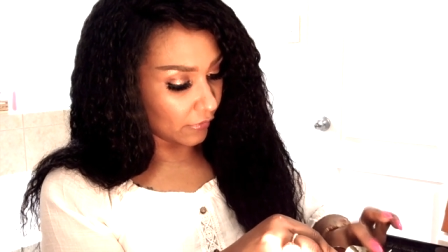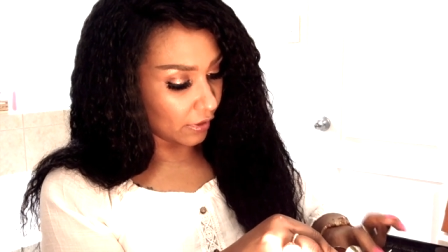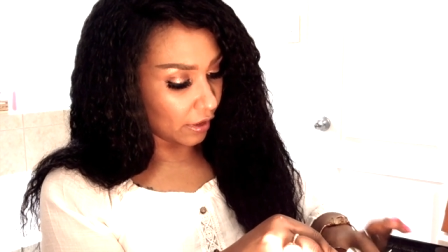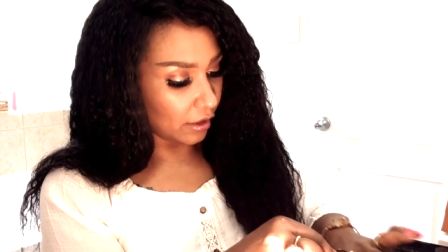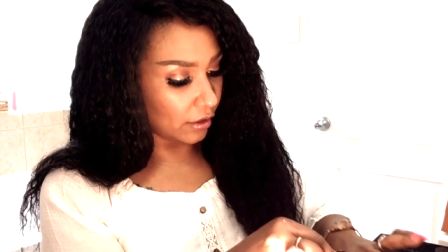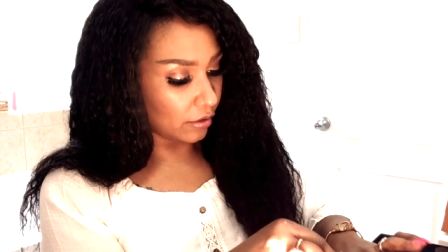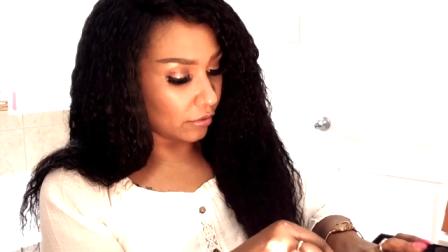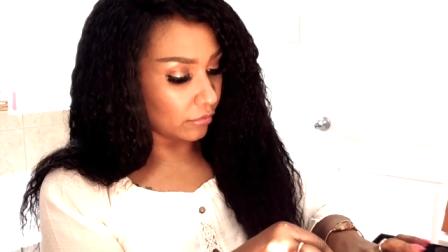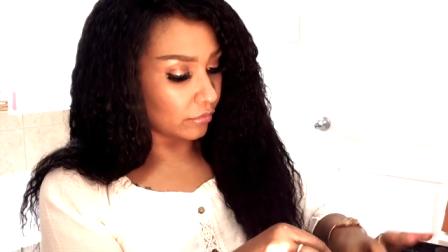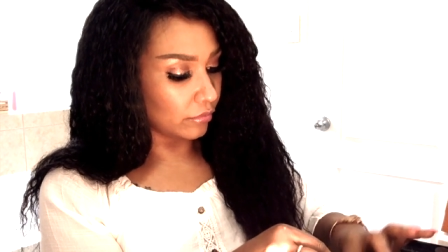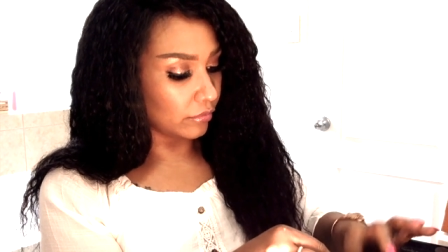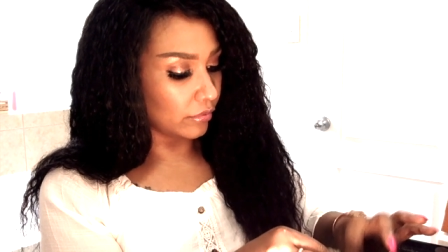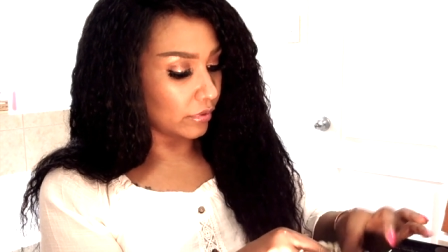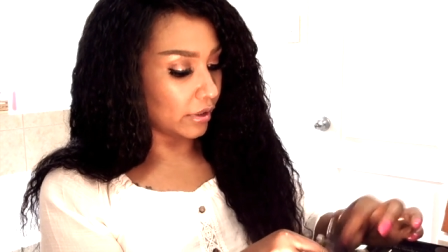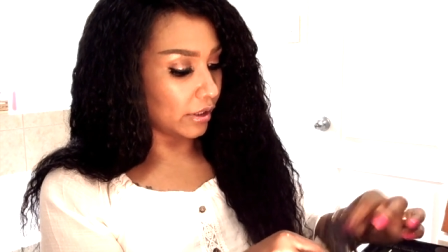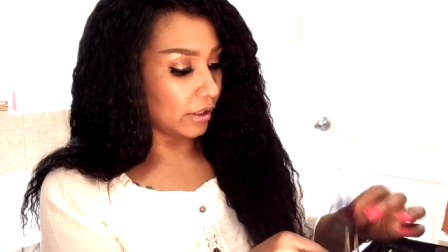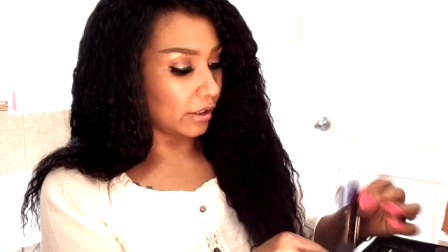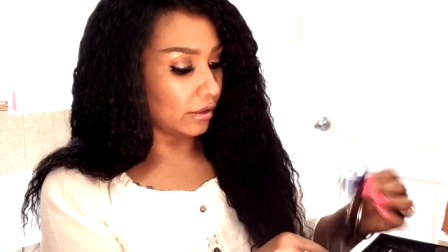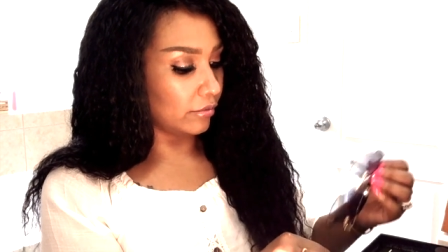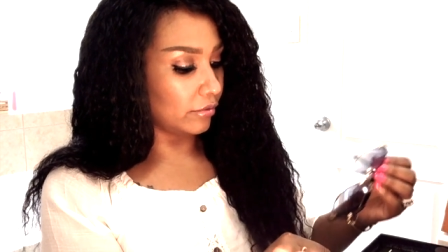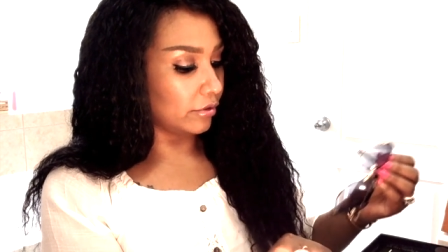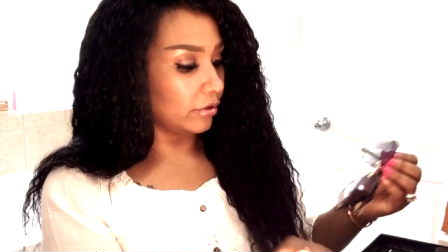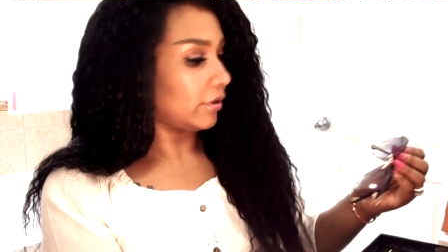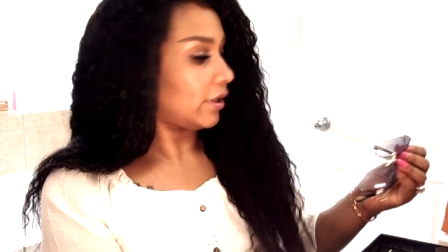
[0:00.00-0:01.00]
I don't, I
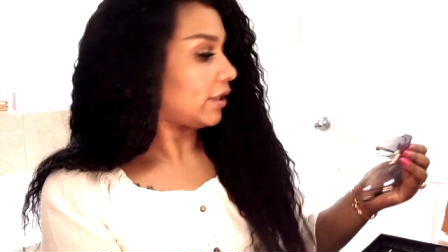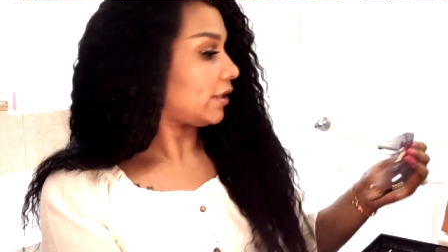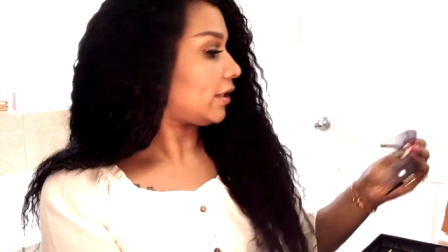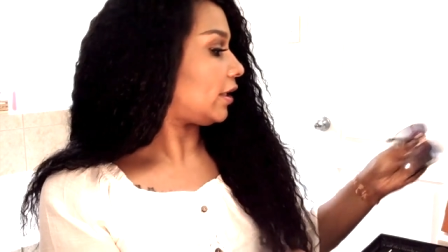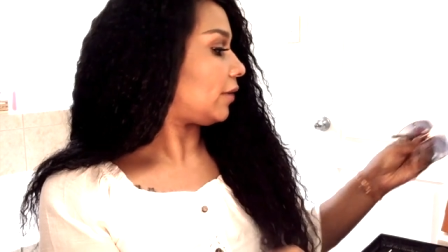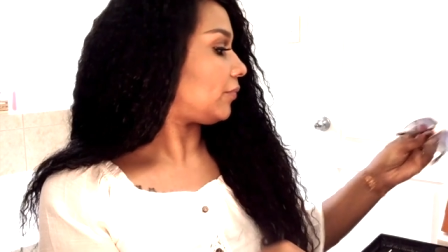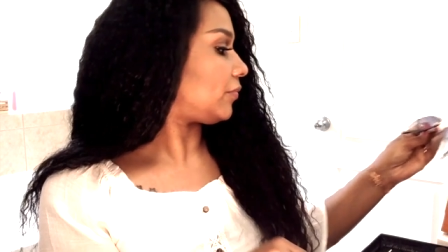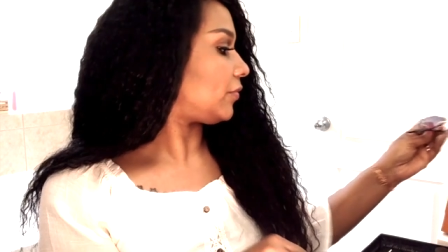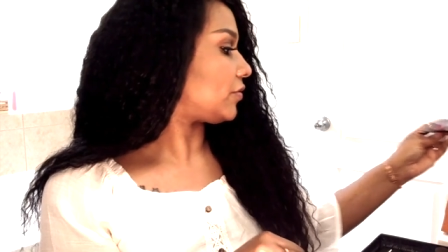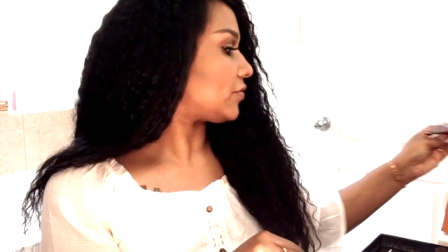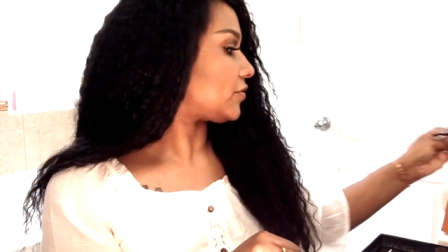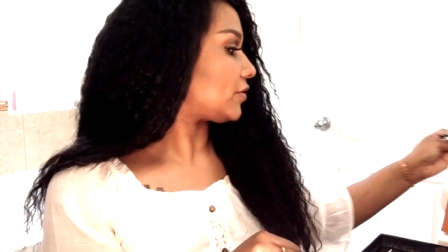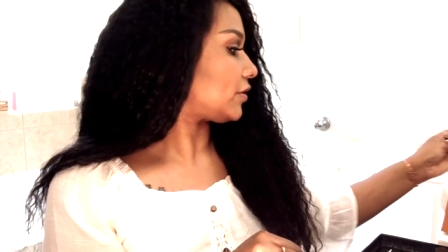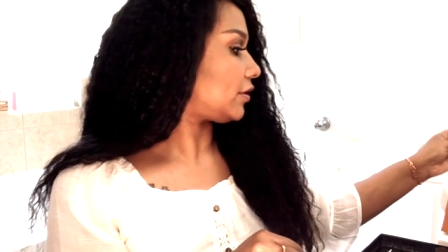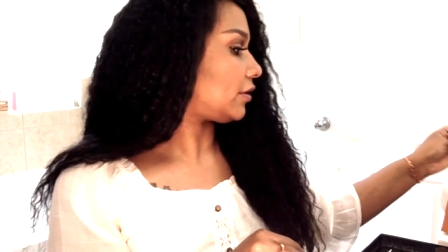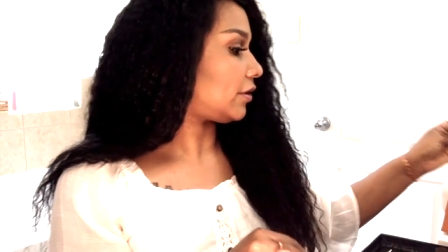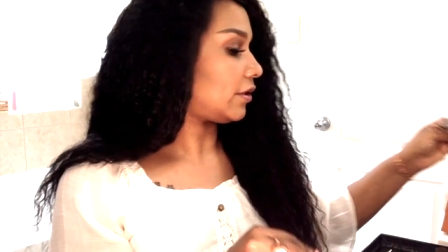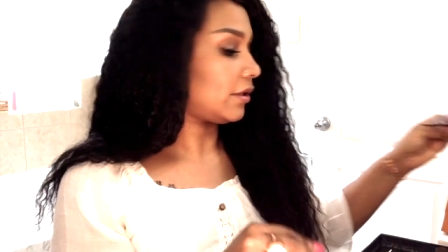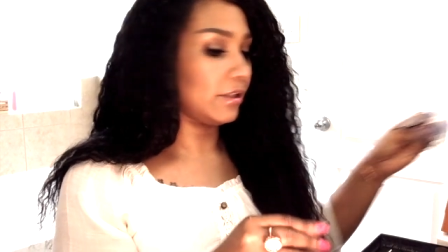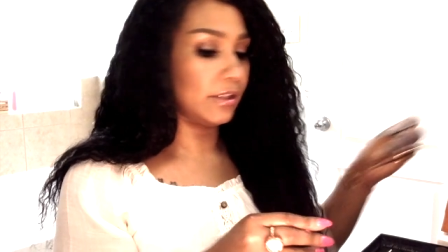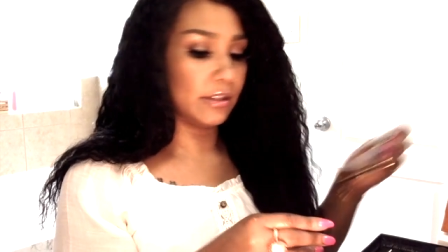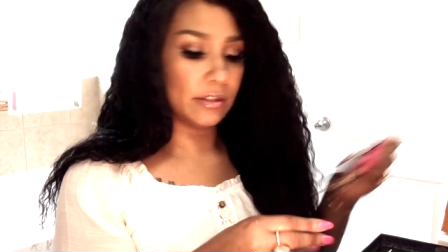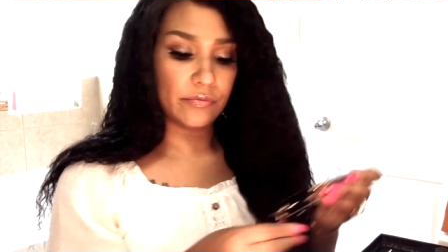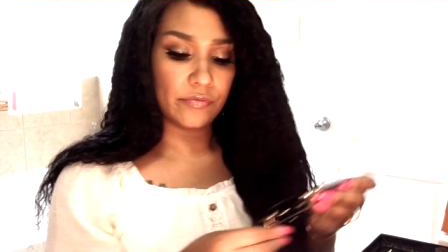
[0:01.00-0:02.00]
don't know why I kept those in here.
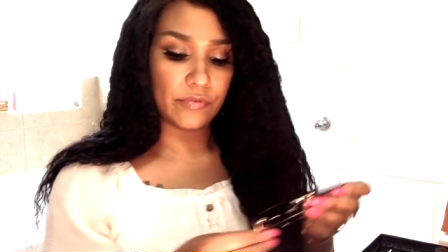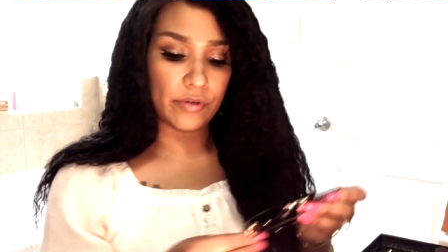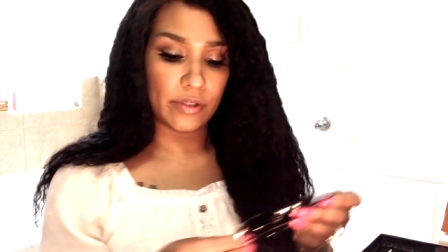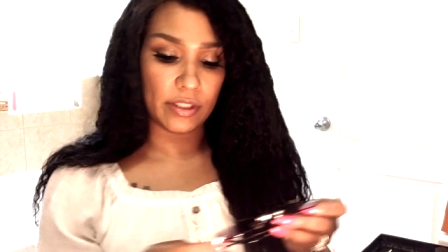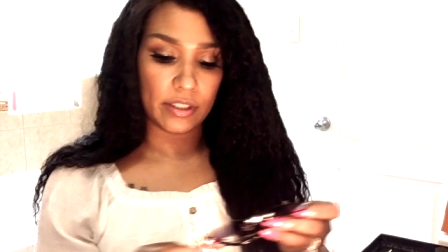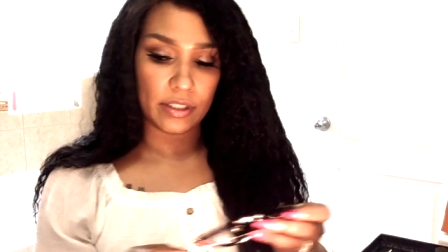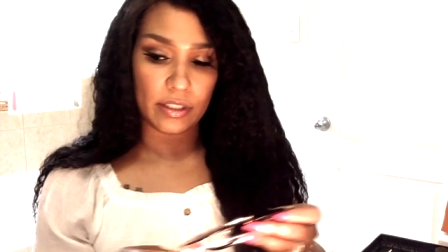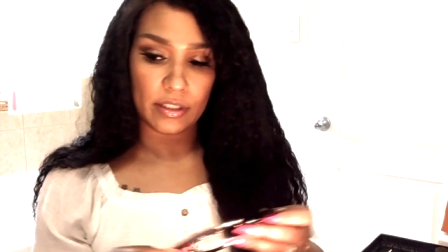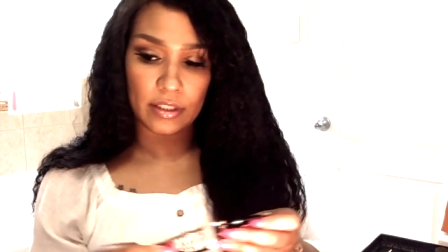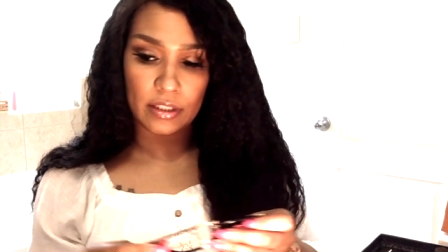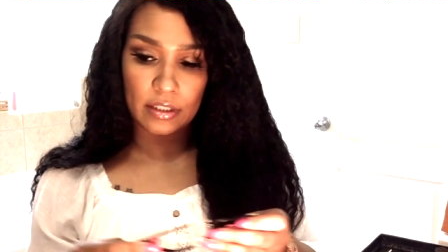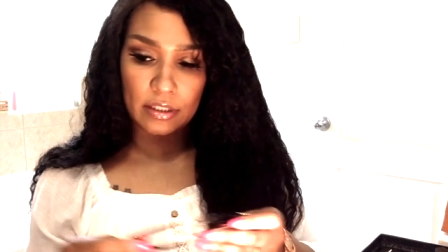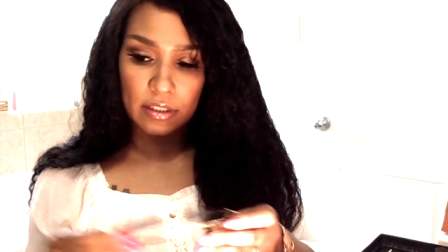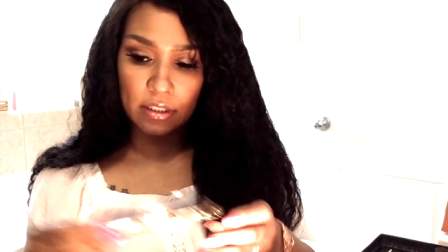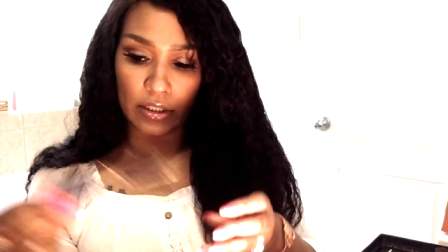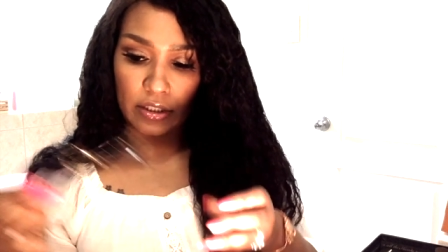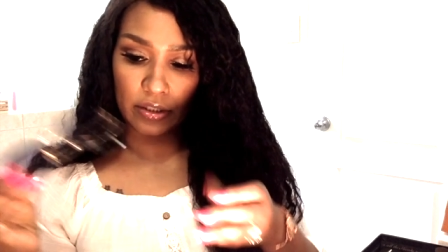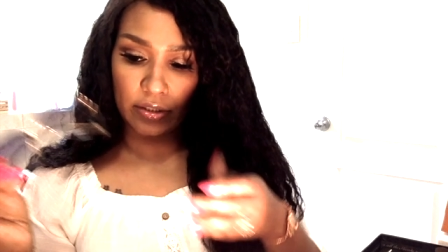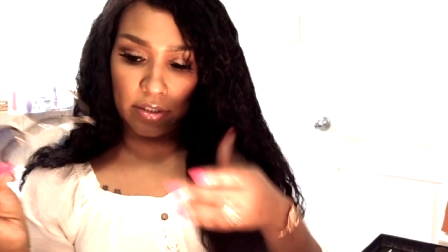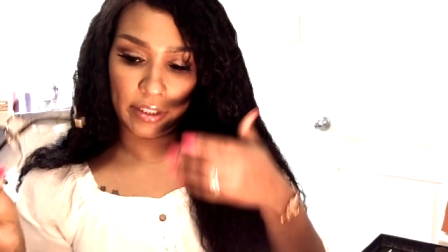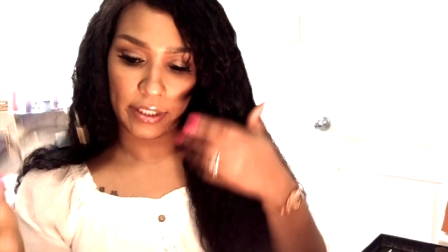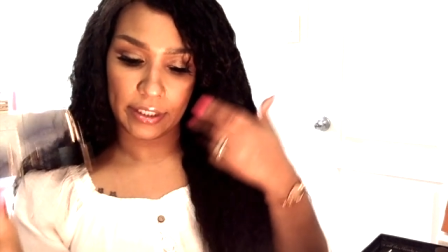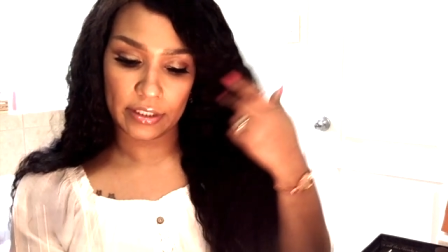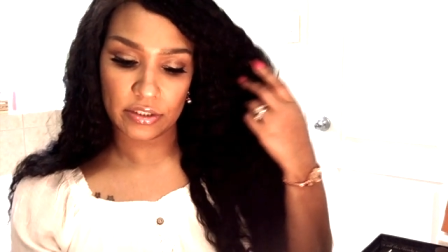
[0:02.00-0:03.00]
I need to find a
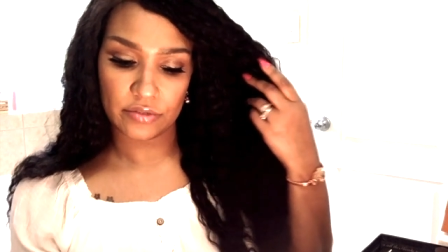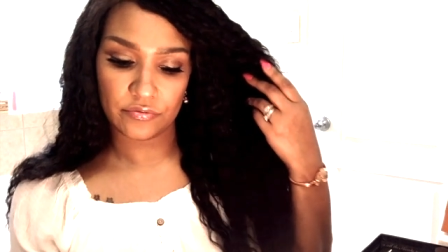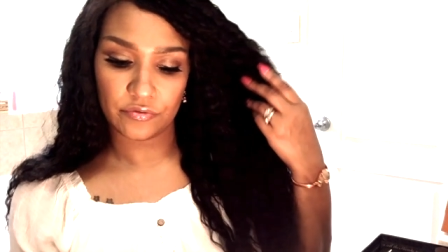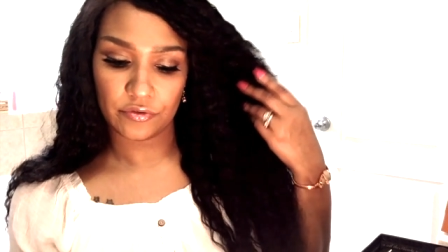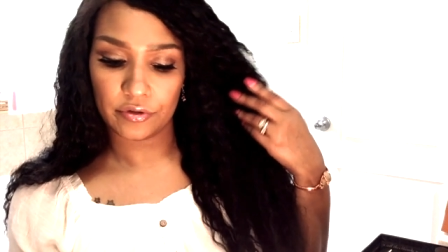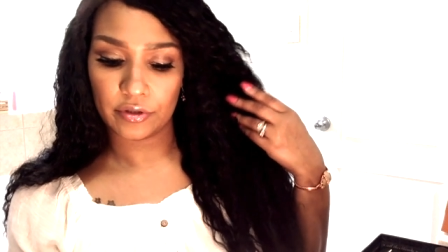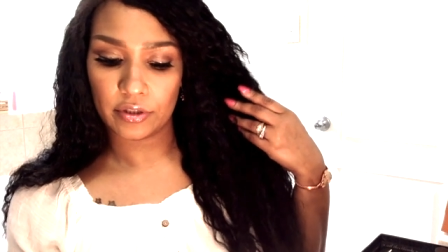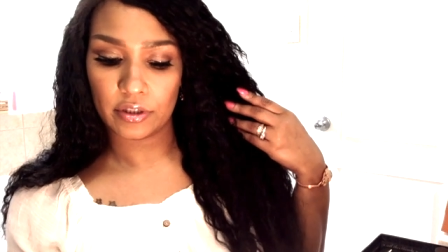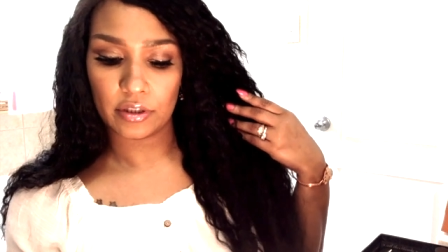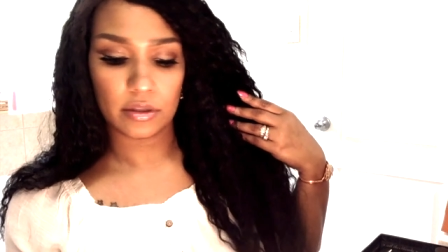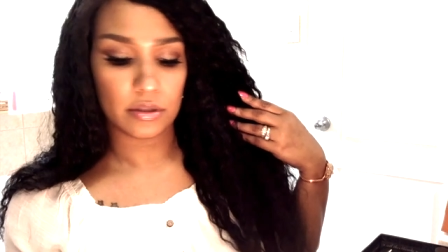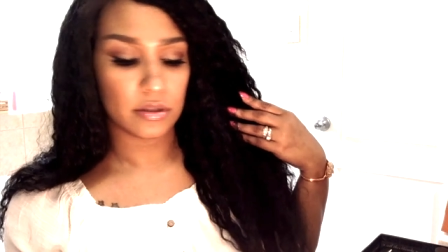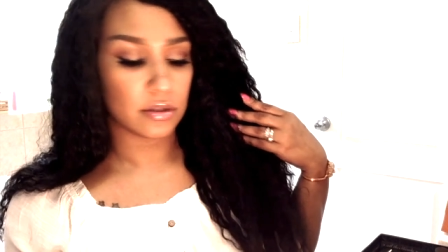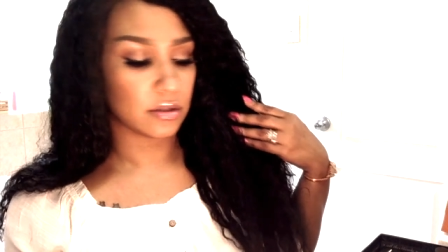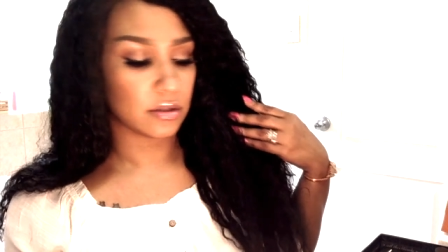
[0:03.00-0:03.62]
good case for these.